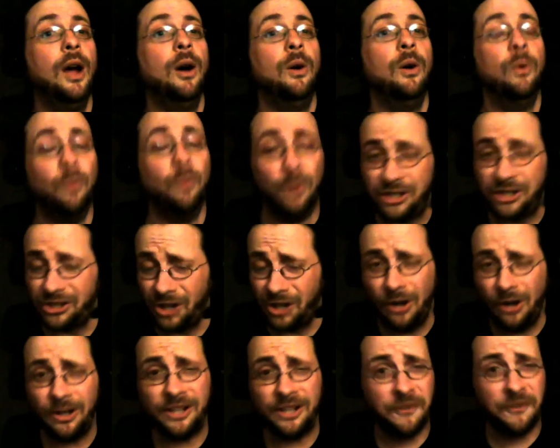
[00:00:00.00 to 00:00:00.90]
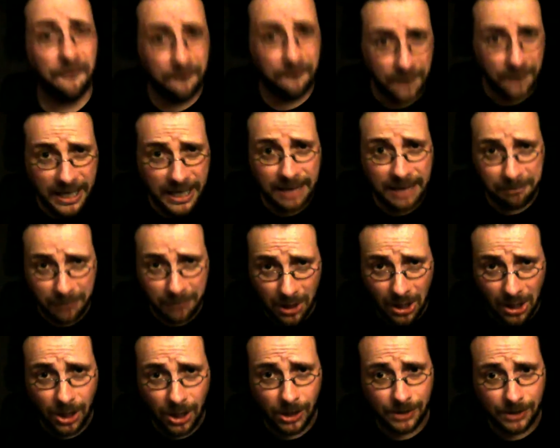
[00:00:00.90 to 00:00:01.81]
which is hard as fucking
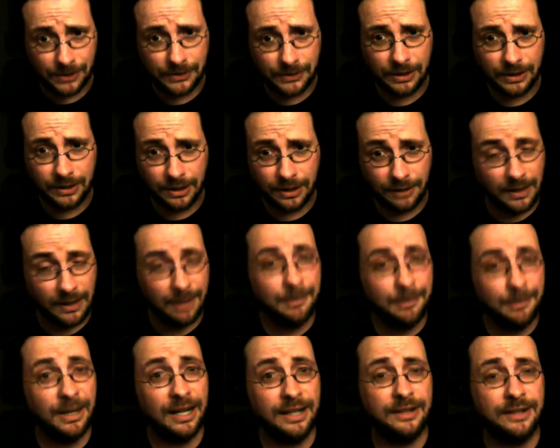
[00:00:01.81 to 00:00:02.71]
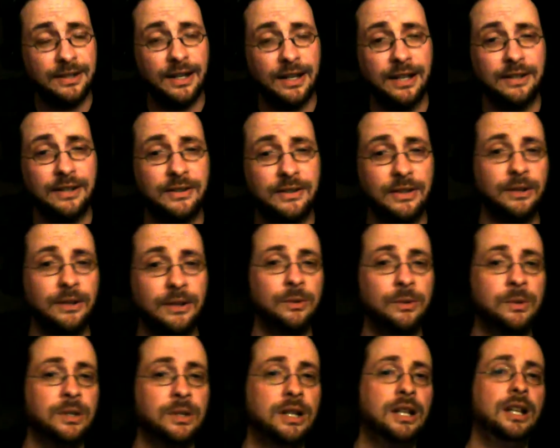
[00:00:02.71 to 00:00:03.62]
balls, if I might say so.
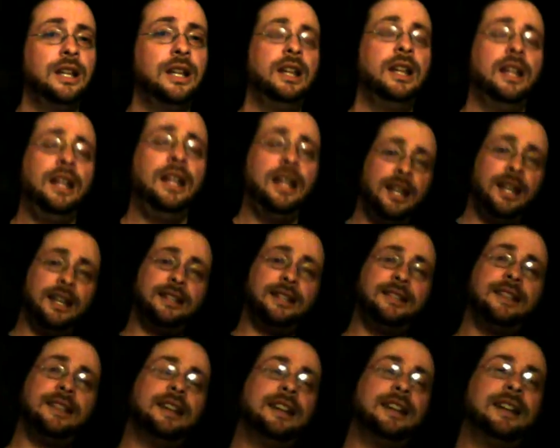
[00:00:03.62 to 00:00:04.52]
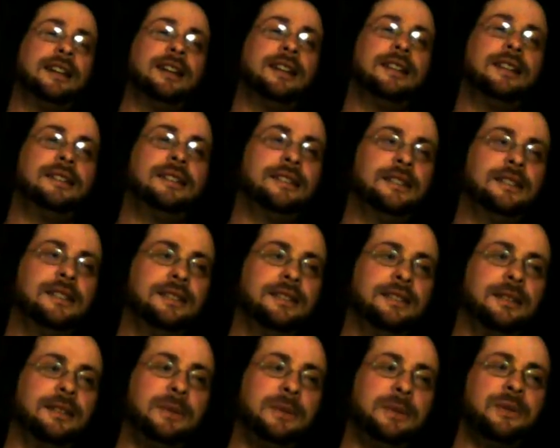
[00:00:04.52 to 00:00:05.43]
The
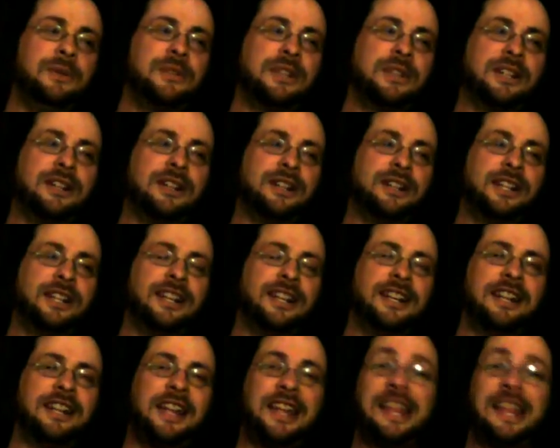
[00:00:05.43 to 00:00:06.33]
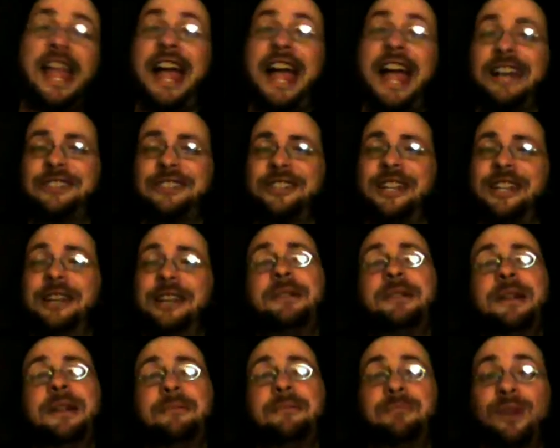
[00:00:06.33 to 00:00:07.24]
music on it, actually,
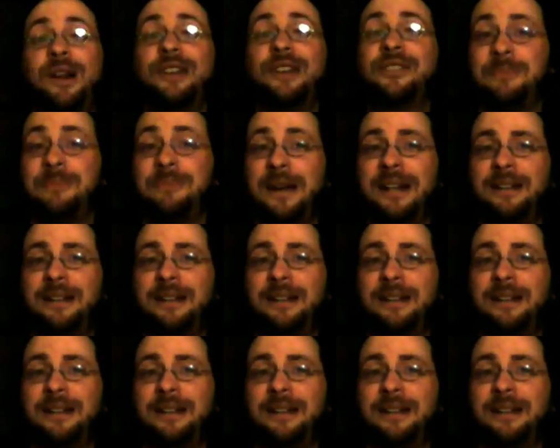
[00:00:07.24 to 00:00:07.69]
it brought a smile